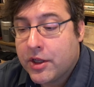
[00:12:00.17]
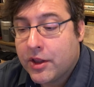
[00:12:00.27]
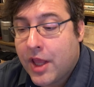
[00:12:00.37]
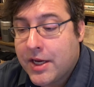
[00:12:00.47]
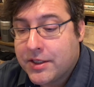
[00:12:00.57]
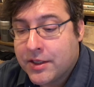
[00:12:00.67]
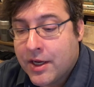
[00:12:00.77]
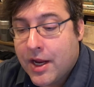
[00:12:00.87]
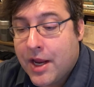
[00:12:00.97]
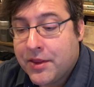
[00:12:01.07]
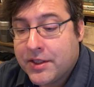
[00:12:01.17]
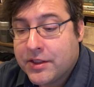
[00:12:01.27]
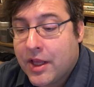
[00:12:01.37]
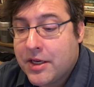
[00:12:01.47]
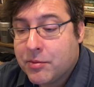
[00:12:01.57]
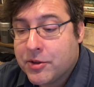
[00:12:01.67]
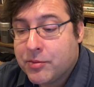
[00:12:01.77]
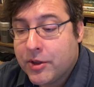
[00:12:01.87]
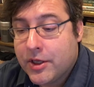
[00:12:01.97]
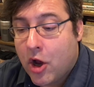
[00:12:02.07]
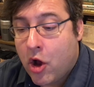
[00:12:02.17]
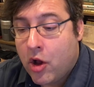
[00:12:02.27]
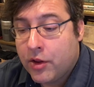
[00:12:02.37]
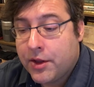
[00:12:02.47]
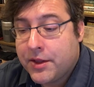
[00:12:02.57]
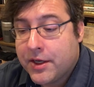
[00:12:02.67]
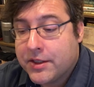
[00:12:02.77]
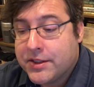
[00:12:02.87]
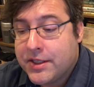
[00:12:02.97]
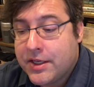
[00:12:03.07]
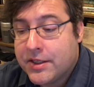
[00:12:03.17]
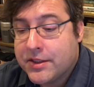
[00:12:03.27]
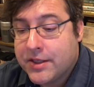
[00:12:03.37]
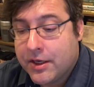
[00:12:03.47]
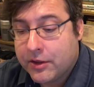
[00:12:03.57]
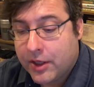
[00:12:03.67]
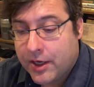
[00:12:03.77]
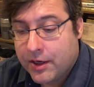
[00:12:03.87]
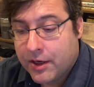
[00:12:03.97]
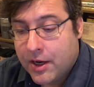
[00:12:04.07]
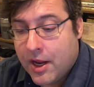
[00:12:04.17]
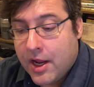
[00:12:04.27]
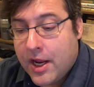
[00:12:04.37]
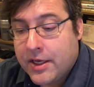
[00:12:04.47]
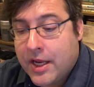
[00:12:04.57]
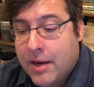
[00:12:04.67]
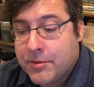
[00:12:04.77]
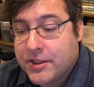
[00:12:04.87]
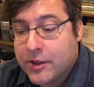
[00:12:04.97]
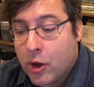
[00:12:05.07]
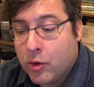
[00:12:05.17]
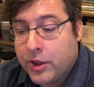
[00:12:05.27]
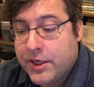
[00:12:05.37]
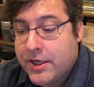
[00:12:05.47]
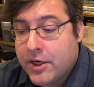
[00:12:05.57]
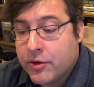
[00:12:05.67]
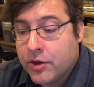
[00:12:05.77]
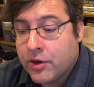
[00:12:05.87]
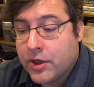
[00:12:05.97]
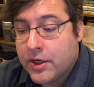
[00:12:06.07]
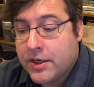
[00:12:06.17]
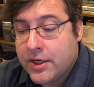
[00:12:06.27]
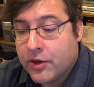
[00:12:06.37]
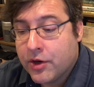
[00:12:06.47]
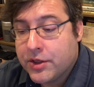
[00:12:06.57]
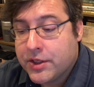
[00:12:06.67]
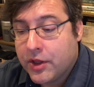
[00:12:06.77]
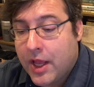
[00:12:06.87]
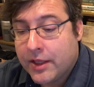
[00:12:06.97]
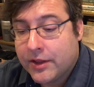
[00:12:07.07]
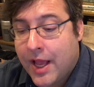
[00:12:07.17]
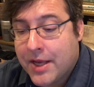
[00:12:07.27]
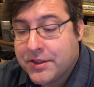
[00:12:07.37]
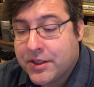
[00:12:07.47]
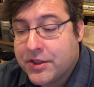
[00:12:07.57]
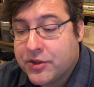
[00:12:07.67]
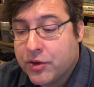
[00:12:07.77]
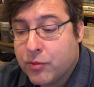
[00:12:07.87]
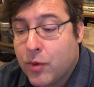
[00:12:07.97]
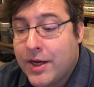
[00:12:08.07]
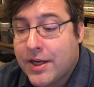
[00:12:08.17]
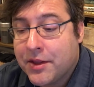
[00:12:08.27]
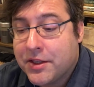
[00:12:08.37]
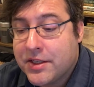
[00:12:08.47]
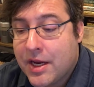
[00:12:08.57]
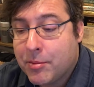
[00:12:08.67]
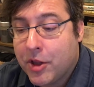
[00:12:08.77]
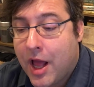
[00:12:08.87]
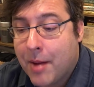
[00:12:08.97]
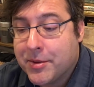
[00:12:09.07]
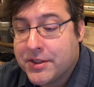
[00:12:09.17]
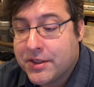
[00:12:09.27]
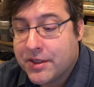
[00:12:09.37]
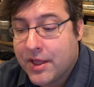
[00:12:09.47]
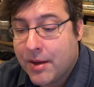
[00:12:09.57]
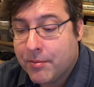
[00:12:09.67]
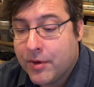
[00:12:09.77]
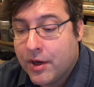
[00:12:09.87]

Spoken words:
a light, and this light was really all that they could see distinctly. It came slowly nearer and nearer till at last it stood right at the table opposite to them.